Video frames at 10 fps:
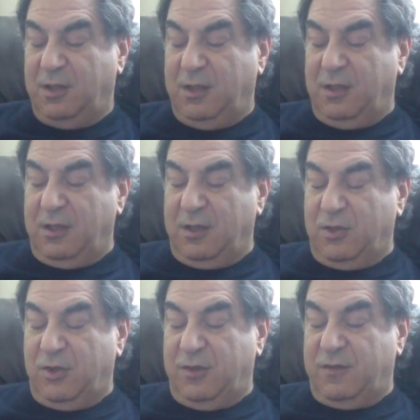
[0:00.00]
Uh, she
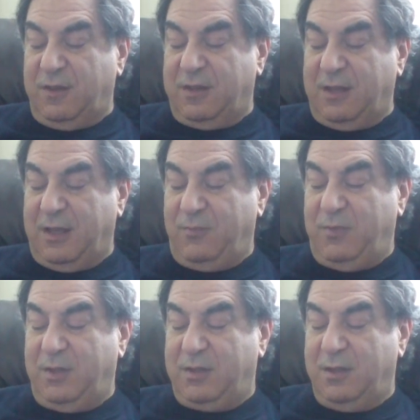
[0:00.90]
said, Hamid,
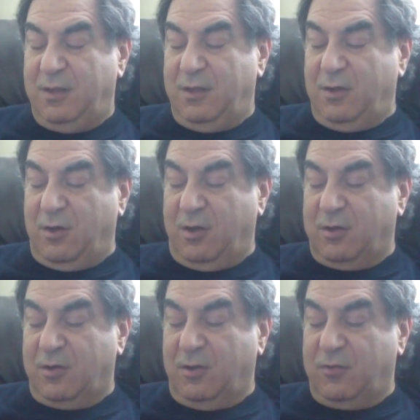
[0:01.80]
I
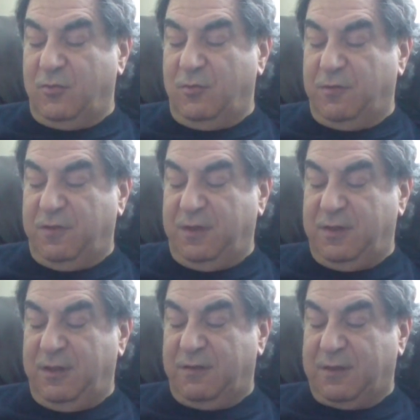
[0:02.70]
got your CT
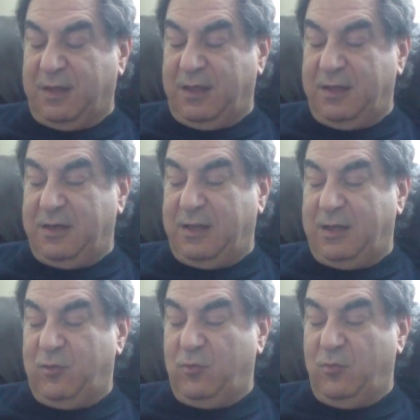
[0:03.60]
scan and
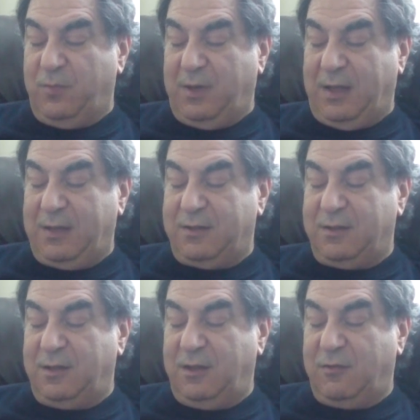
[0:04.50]
your bladder
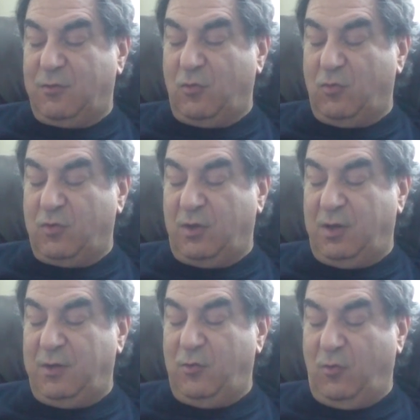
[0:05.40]
is totally
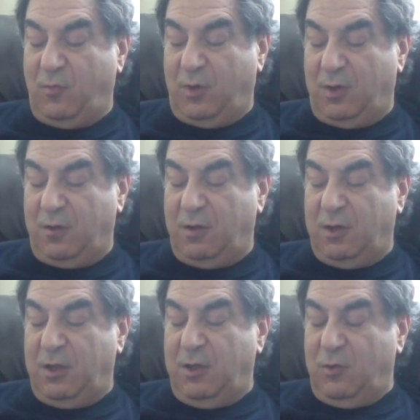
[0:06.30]
normal.
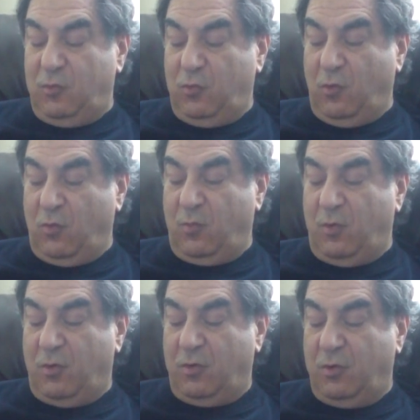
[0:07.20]
No
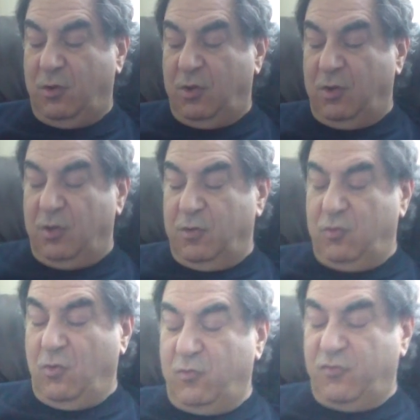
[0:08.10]
more
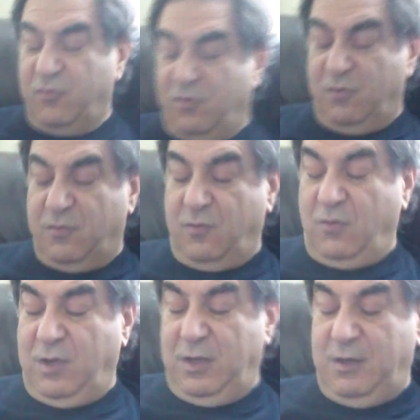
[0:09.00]
nodules or
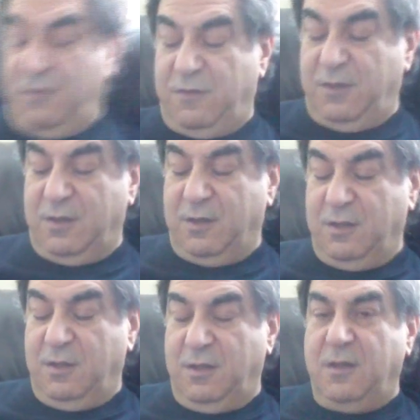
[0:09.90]
anything.
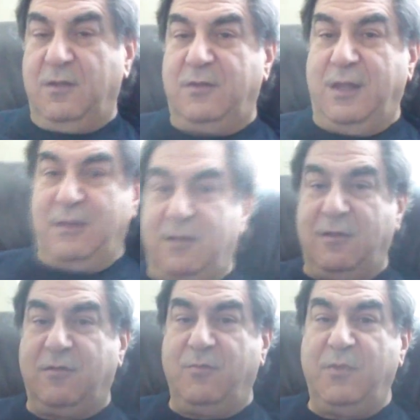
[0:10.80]
That is
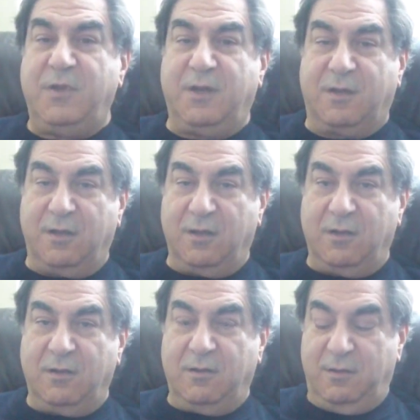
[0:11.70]
miracle.
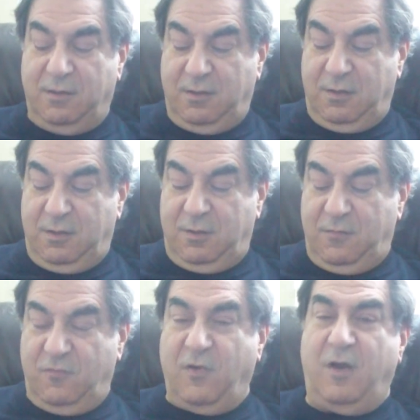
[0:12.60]
Wow.